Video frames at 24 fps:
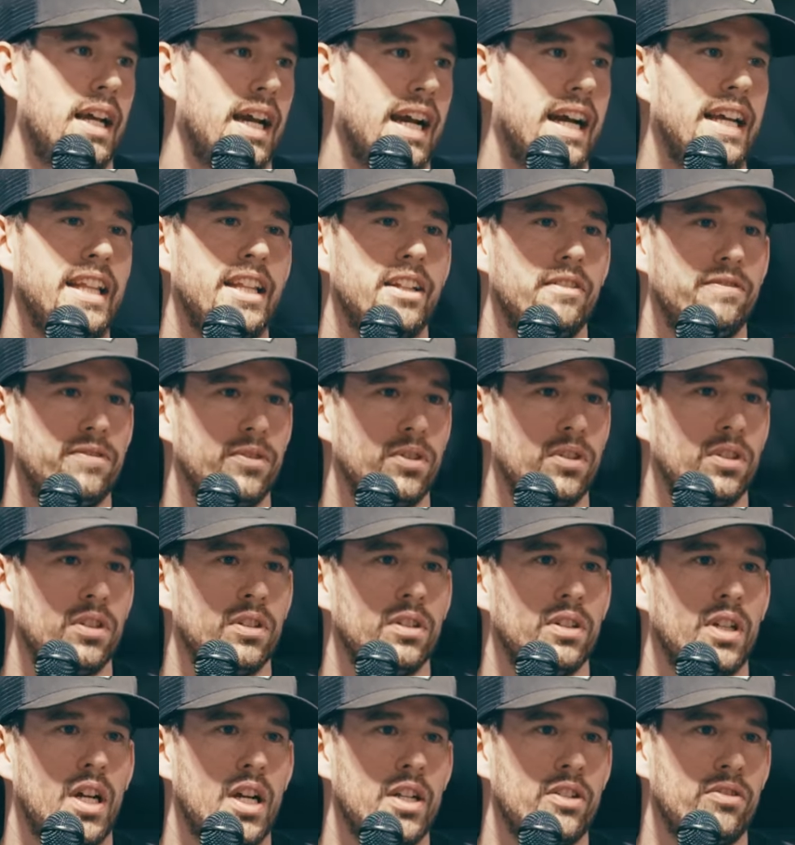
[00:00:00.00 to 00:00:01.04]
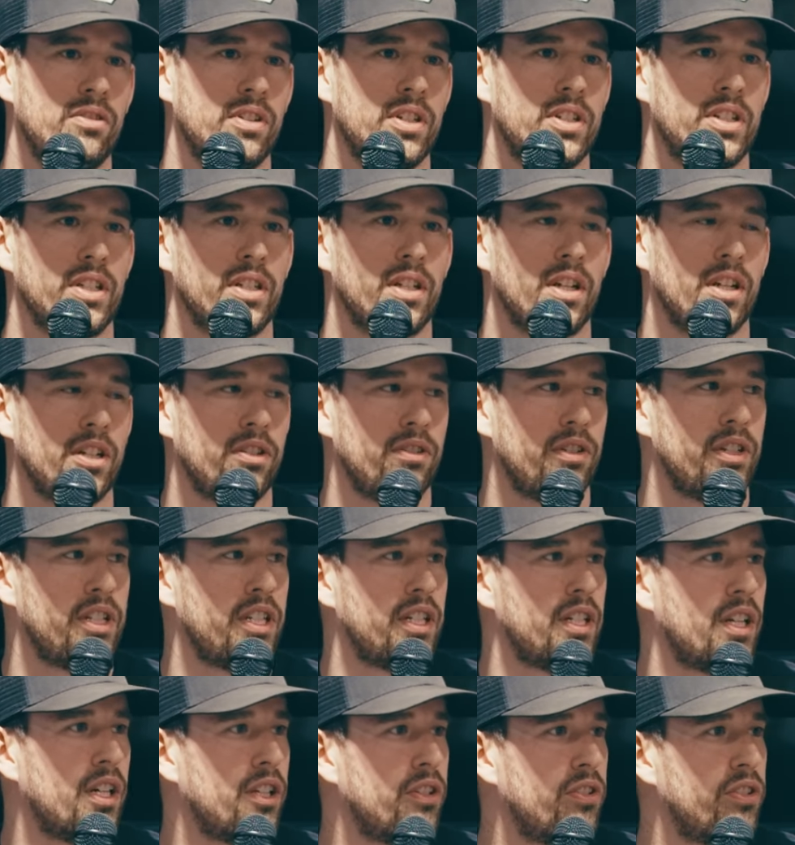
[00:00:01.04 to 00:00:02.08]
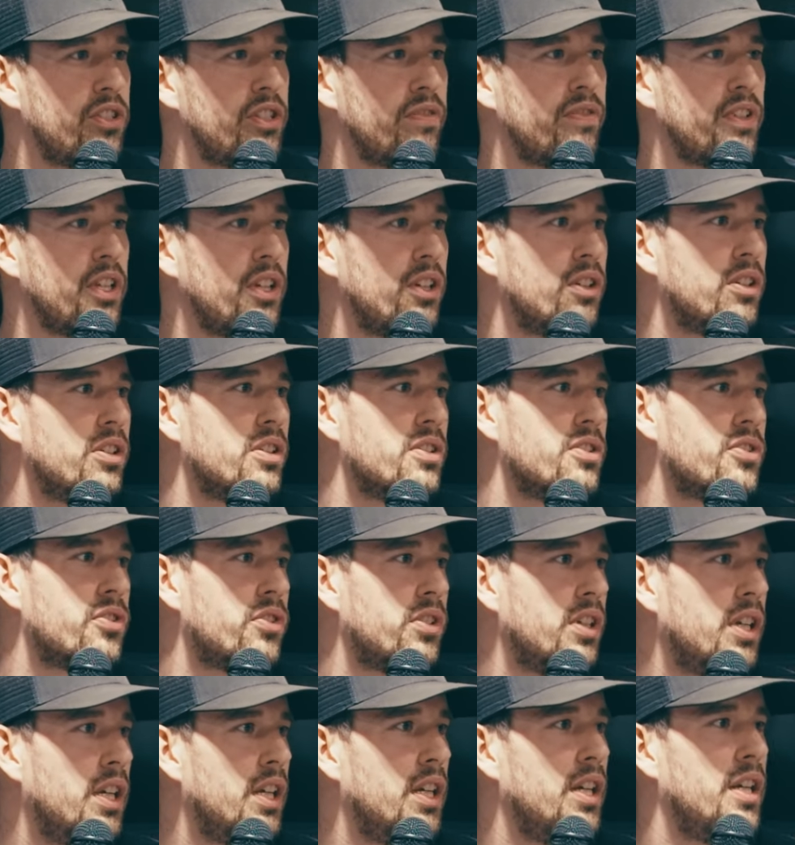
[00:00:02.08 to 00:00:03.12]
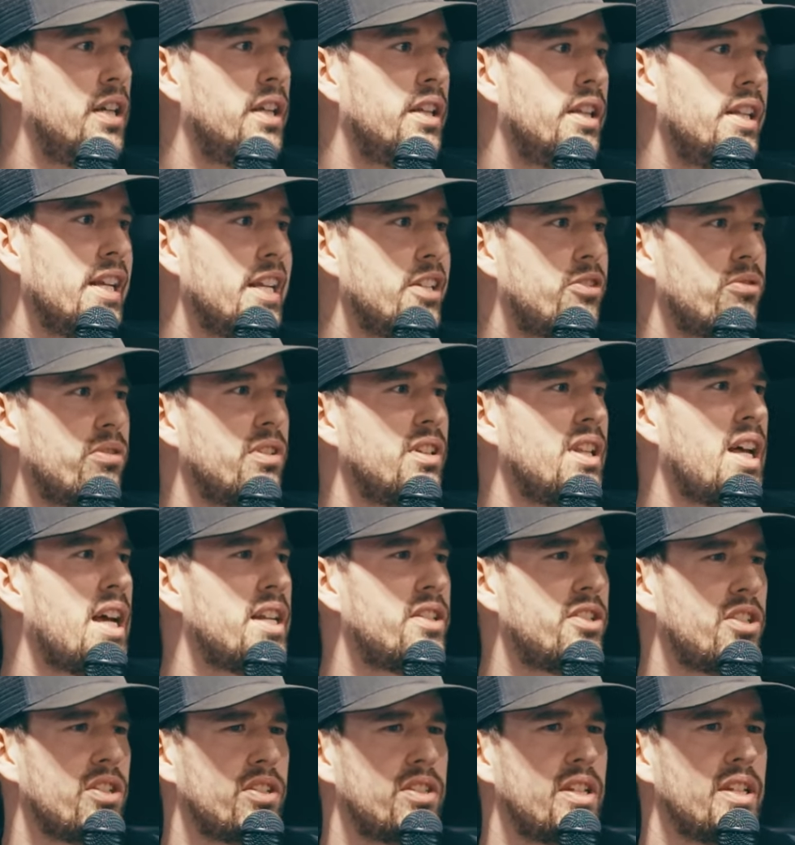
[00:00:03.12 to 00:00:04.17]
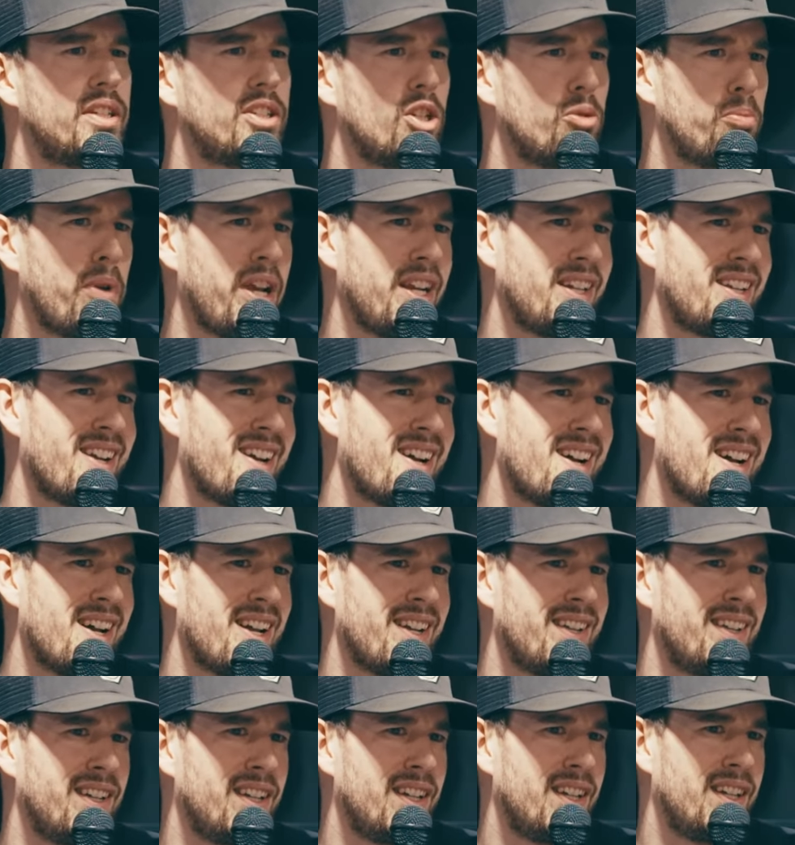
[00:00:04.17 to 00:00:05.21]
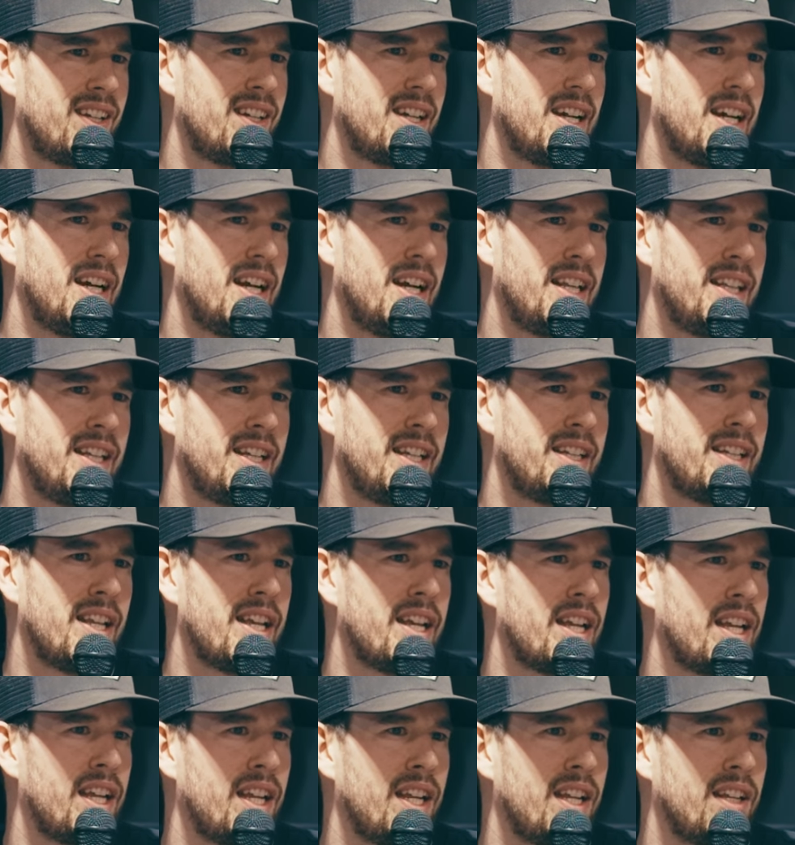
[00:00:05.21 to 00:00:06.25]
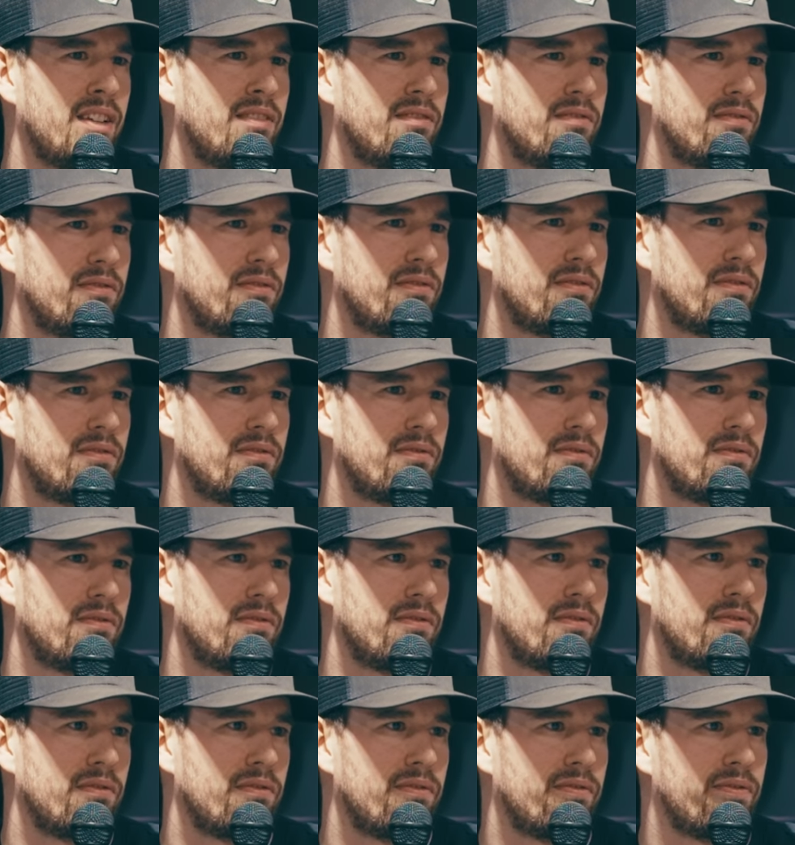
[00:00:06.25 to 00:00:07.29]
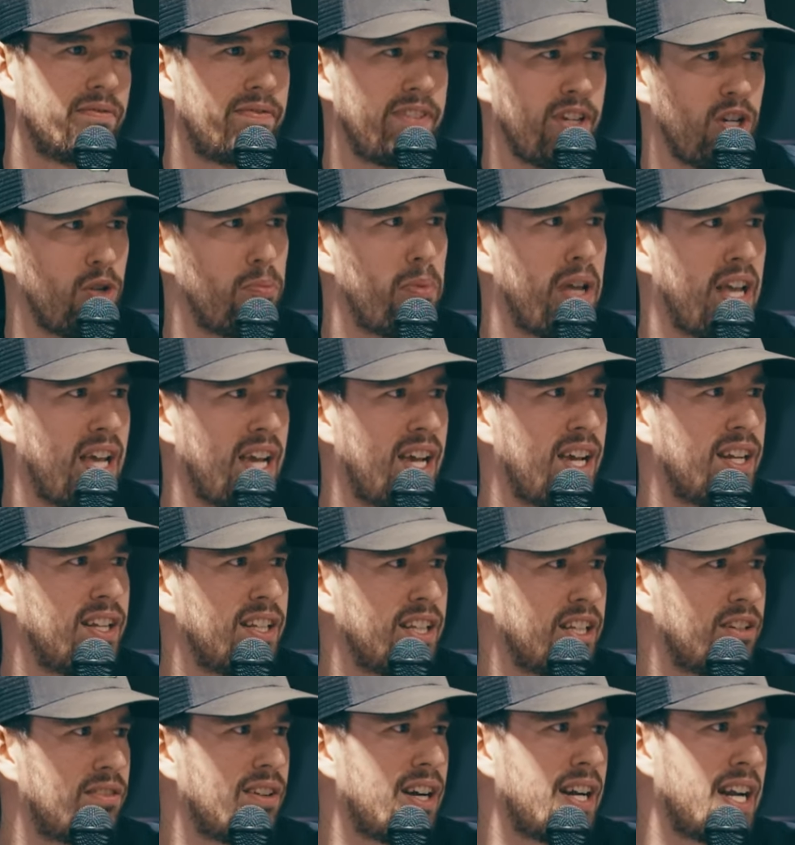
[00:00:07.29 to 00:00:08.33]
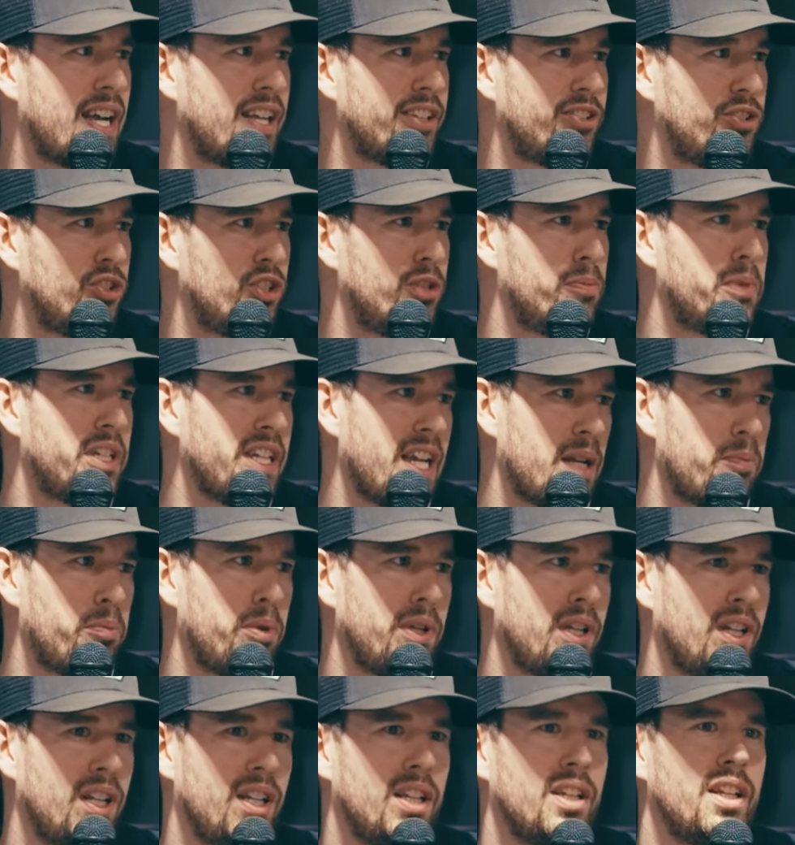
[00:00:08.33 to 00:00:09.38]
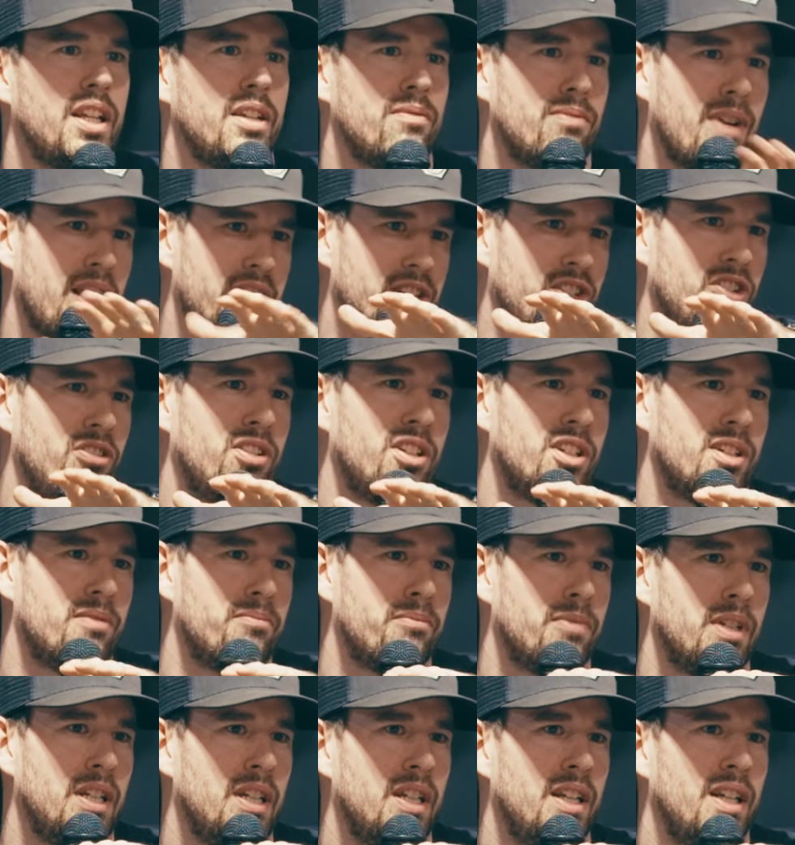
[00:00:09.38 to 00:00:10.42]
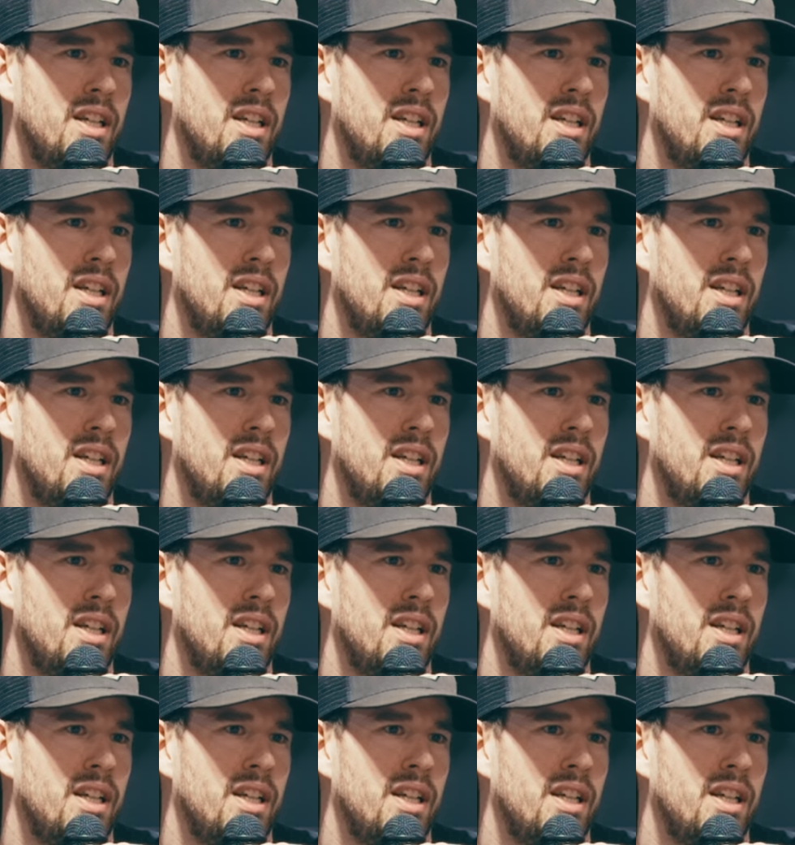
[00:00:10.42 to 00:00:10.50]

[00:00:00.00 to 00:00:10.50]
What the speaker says: And then for hundreds and hundreds and hundreds of years, the Israelites just disobeyed God, and then they felt bad and then cried out to him. He had pity. He rescued them.